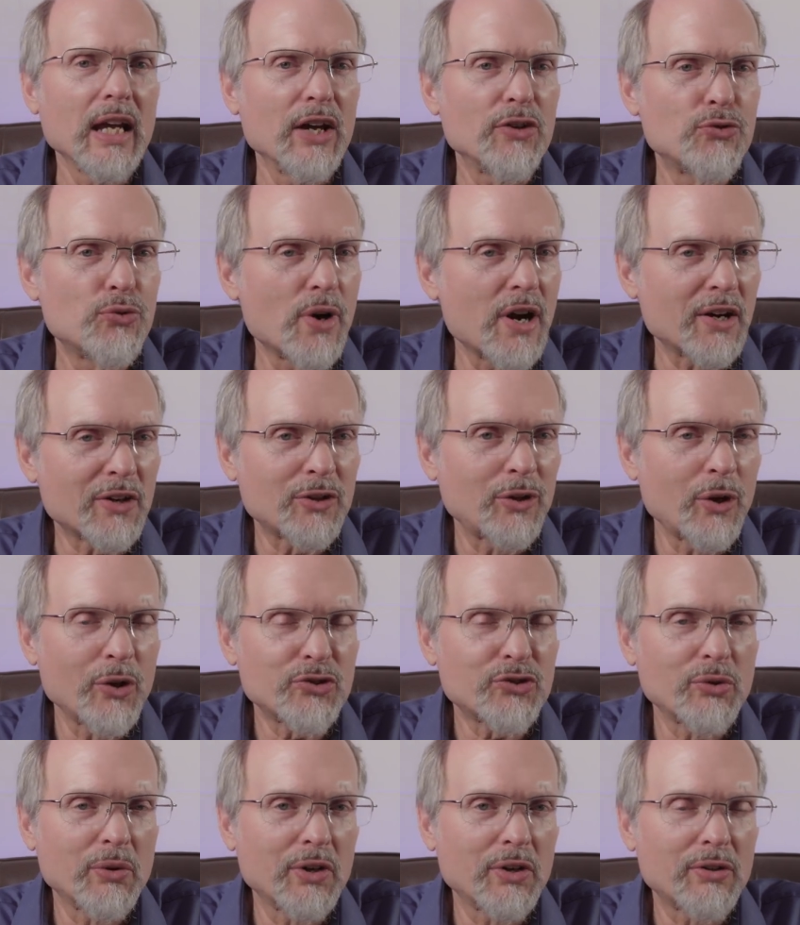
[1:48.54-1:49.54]
and draw
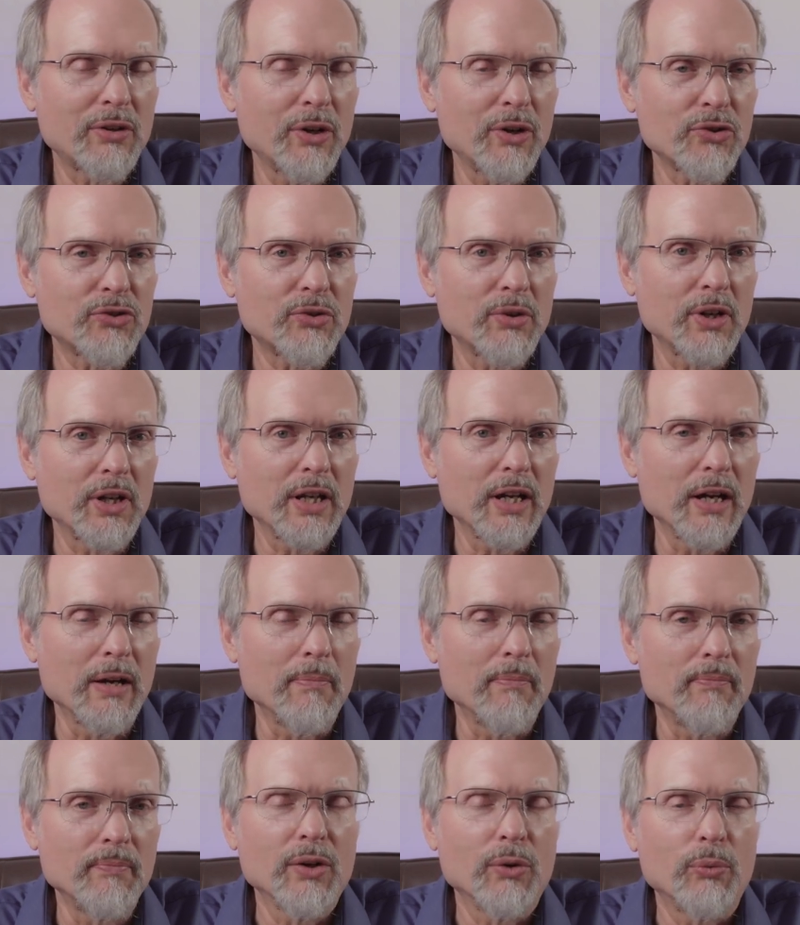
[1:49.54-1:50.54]
closer and closer to
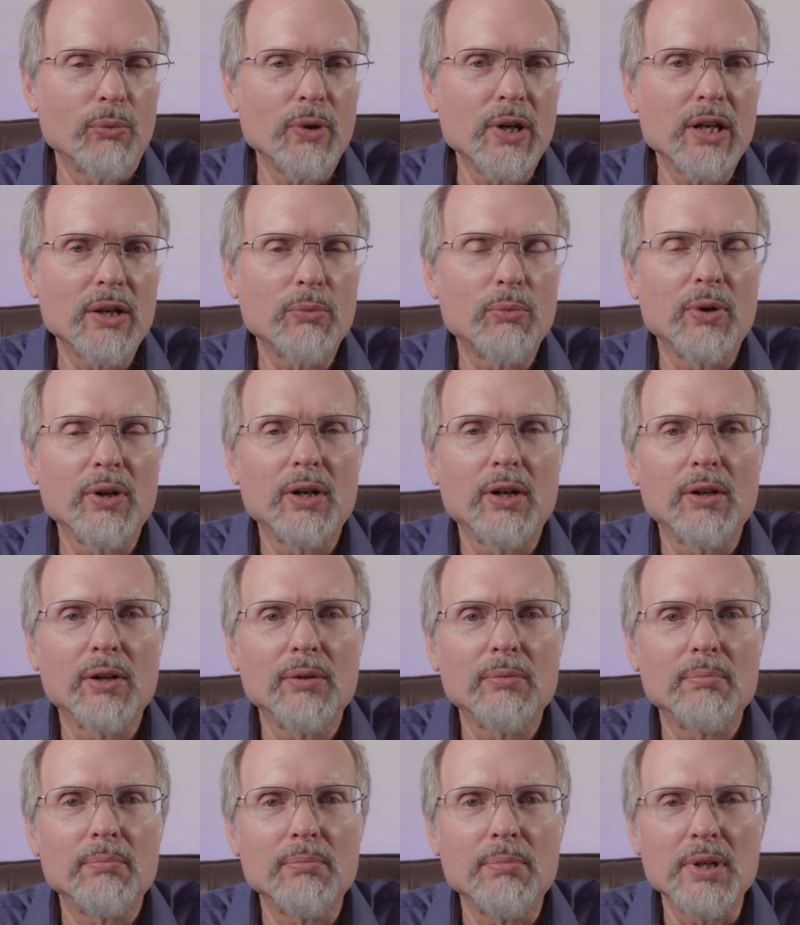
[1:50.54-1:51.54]
him, we
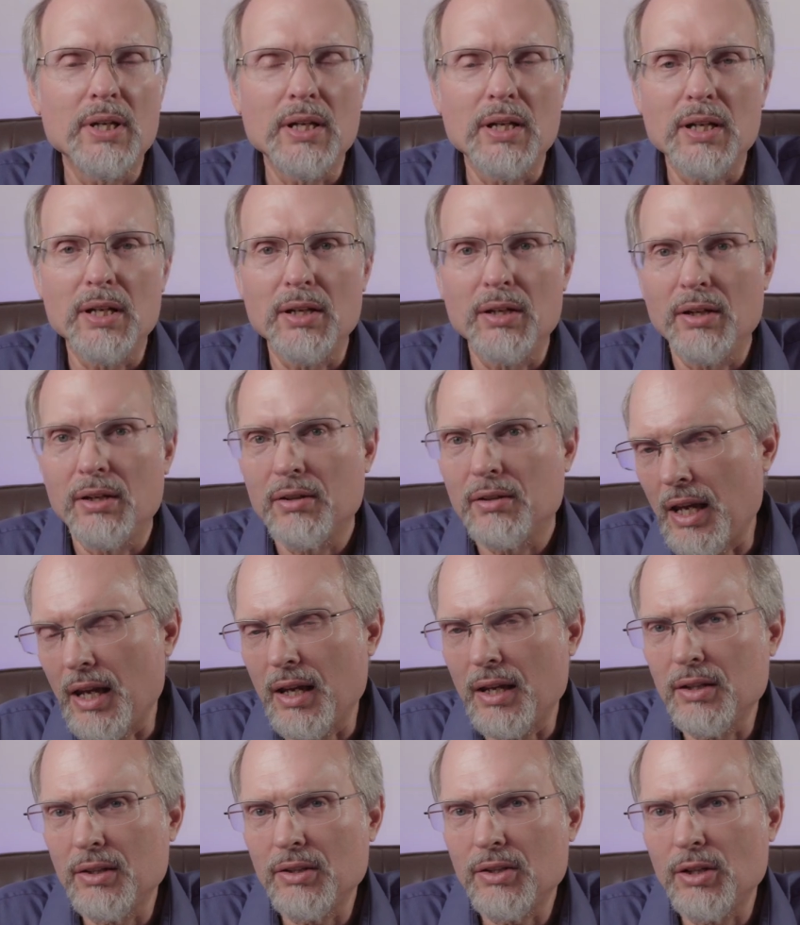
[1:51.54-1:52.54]
will be
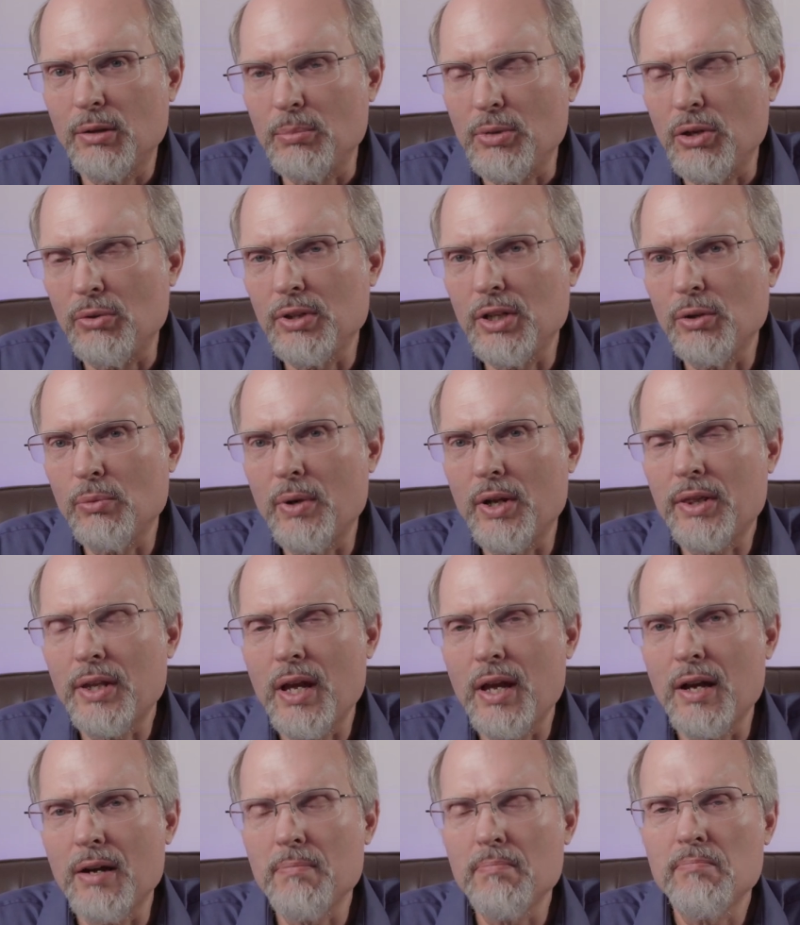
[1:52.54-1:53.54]
in communion
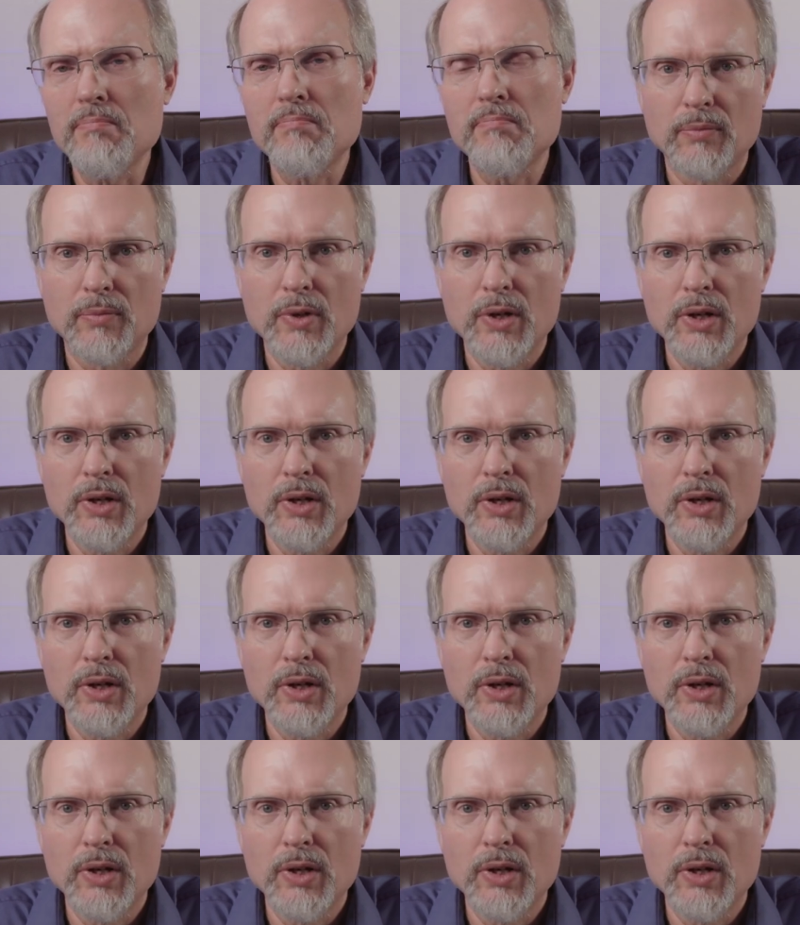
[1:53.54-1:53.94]
with him.